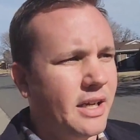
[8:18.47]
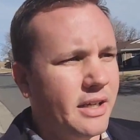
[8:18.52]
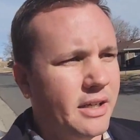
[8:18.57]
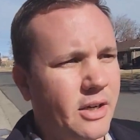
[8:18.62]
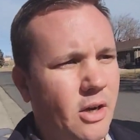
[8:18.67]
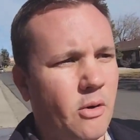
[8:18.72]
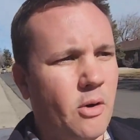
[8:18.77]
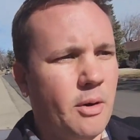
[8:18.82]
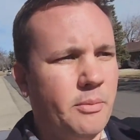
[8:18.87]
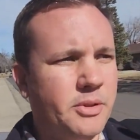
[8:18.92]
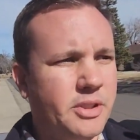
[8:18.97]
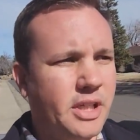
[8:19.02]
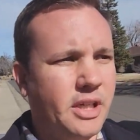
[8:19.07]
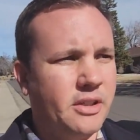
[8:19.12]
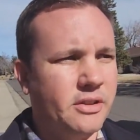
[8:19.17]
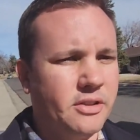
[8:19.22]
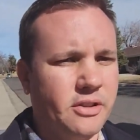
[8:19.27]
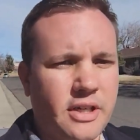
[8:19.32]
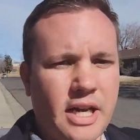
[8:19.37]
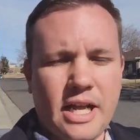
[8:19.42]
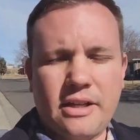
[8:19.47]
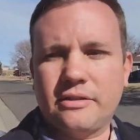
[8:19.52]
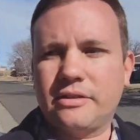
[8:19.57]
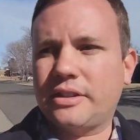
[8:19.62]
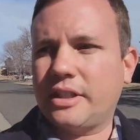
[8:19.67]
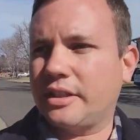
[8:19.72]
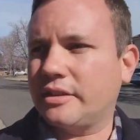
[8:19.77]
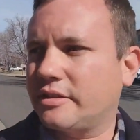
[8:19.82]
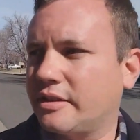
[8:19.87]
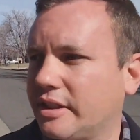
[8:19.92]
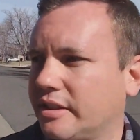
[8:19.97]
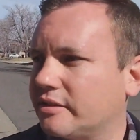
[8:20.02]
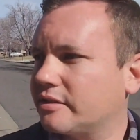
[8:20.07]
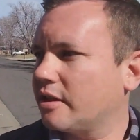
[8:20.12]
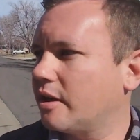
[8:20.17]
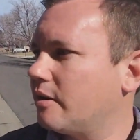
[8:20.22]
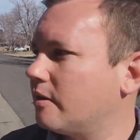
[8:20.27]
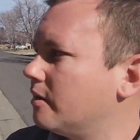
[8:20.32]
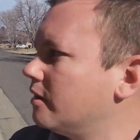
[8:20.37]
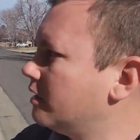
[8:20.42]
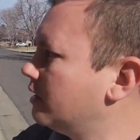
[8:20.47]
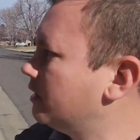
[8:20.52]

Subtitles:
go upstairs or downstairs. This though,